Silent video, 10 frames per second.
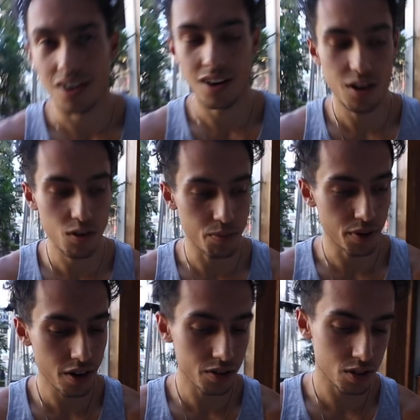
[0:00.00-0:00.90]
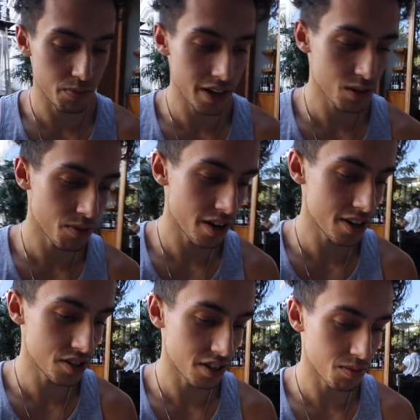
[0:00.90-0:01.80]
Oh, bro, it's
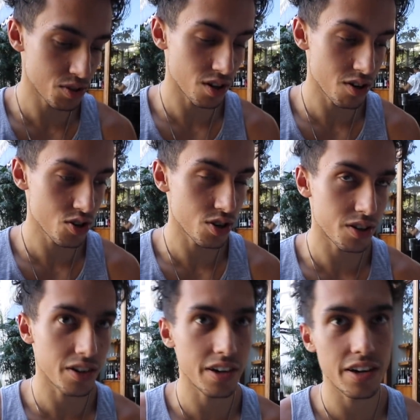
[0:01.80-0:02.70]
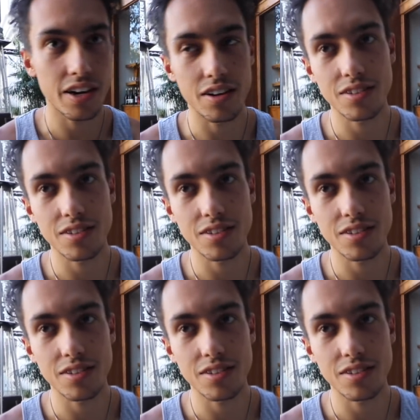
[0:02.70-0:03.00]
mesmerizing. I'm starstruck right now.